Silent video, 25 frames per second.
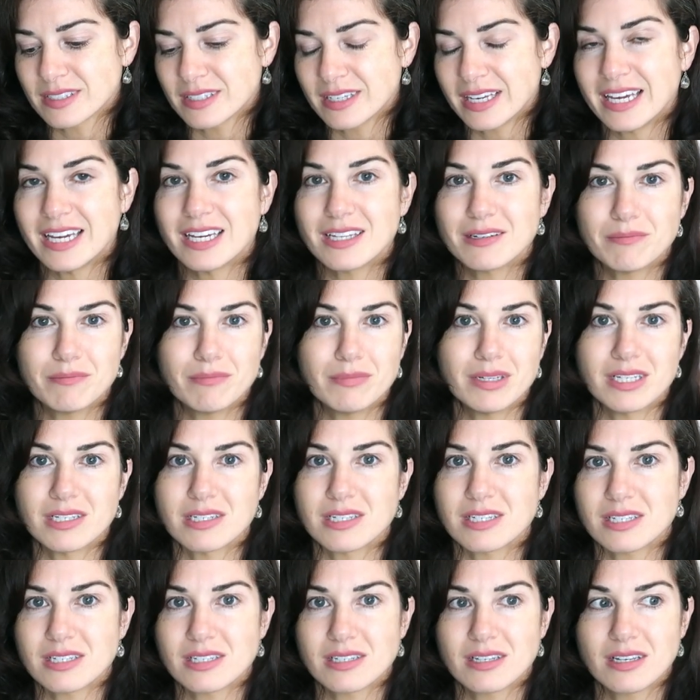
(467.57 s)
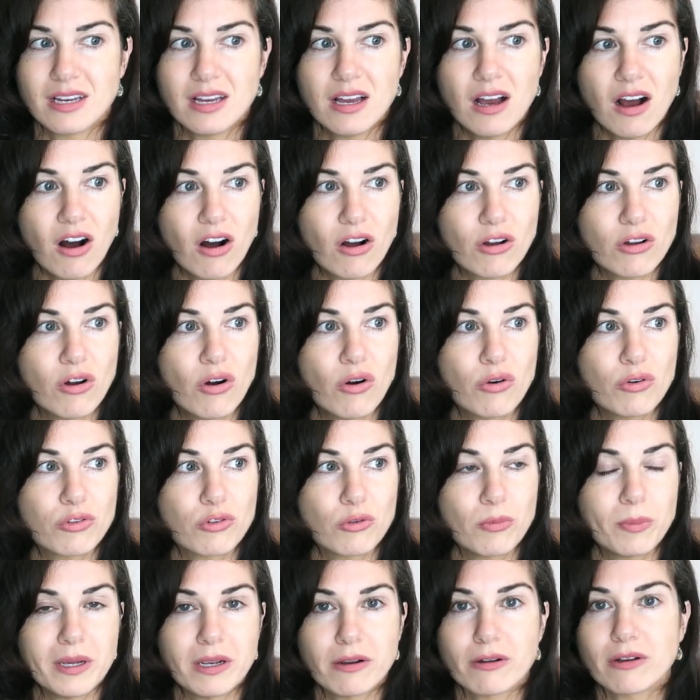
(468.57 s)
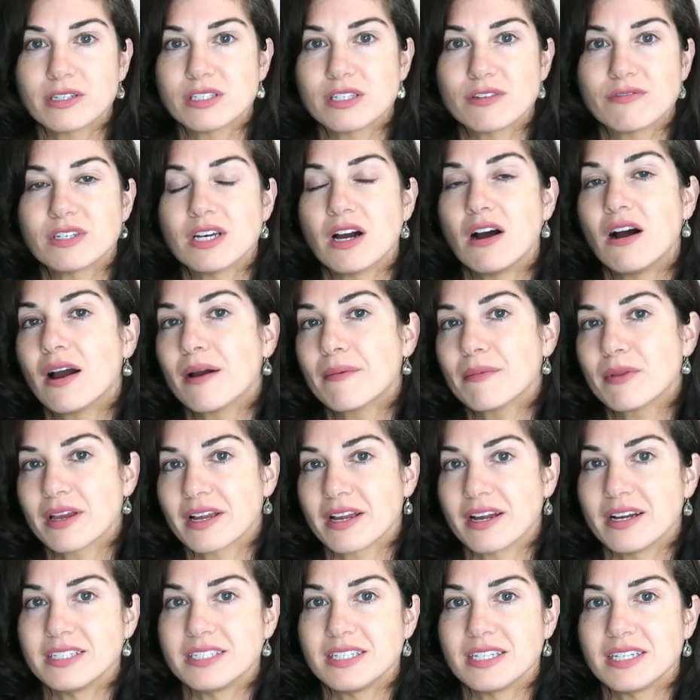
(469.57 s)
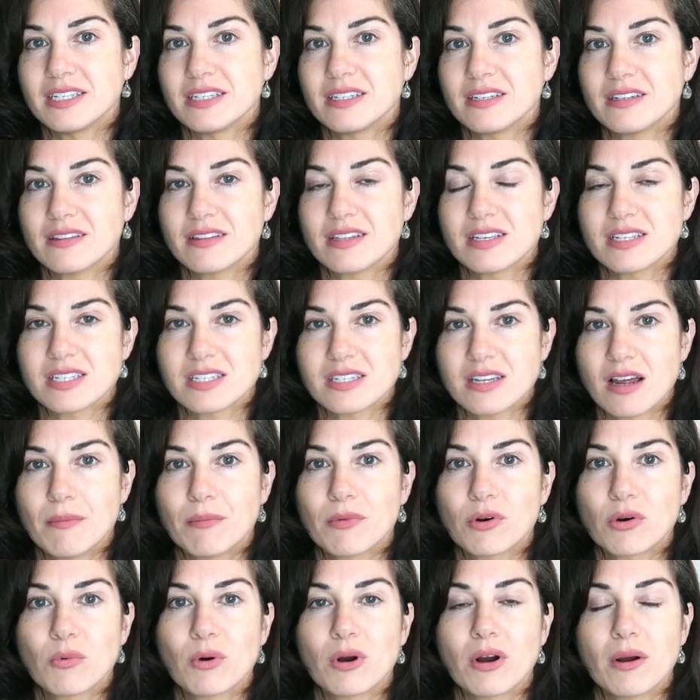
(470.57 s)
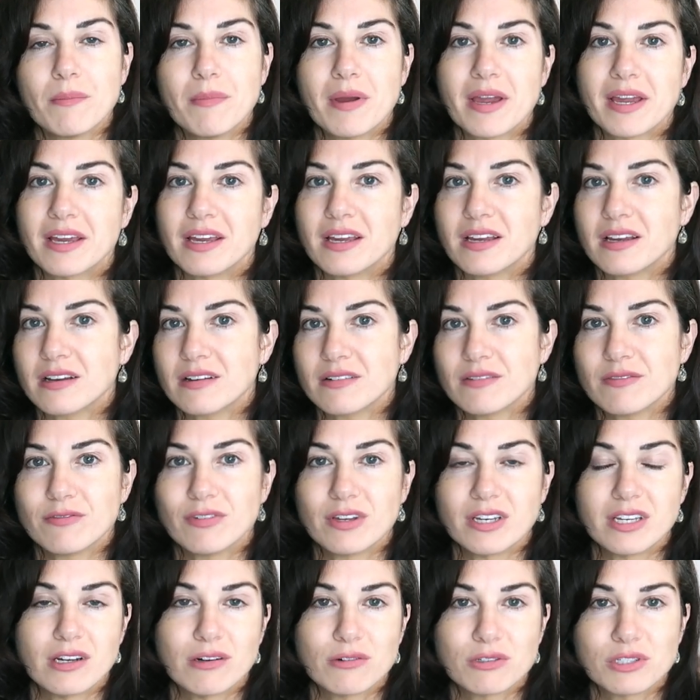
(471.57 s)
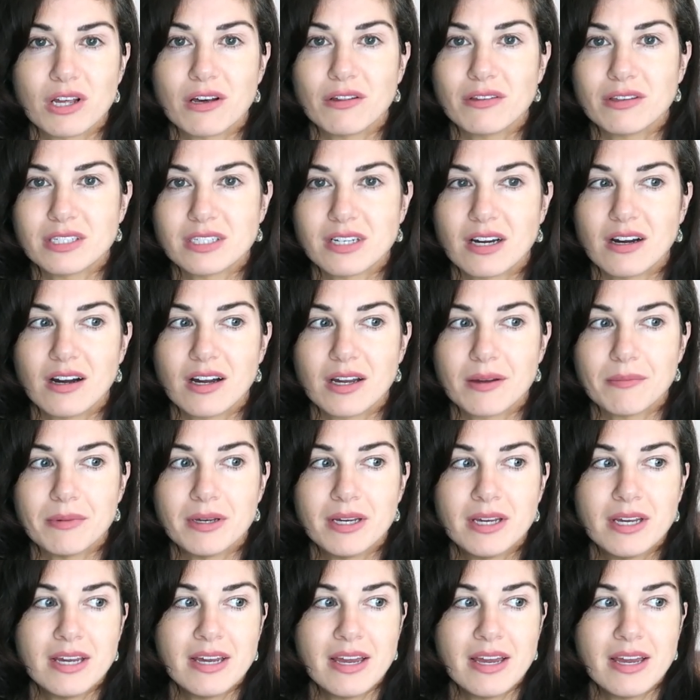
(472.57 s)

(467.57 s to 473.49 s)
hit and miss I'll go through periods of time like I did this summer where I'm making videos all the time